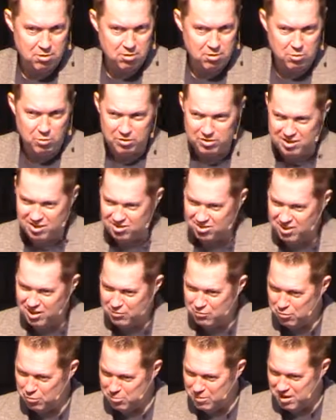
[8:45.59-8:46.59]
You know what
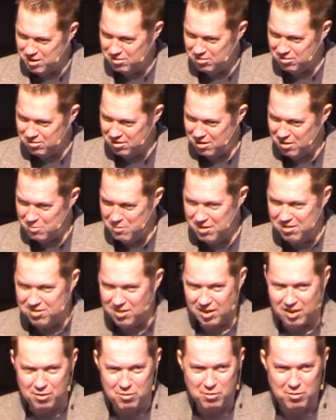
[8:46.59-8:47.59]
deceitful means? It means
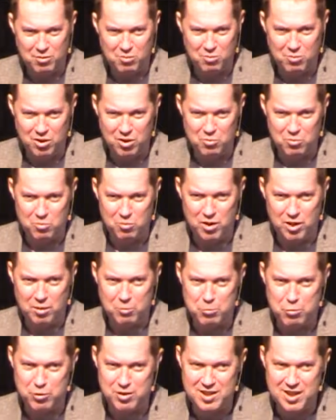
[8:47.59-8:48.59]
like when we
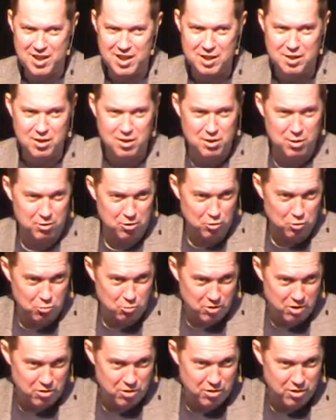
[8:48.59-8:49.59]
pretend to do
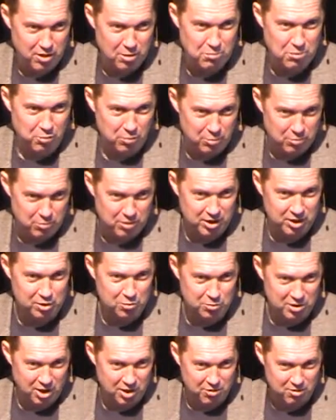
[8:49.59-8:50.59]
one thing, but we really
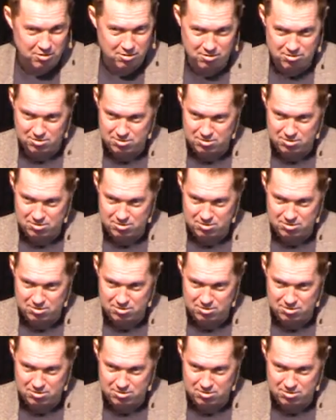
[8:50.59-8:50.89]
do another.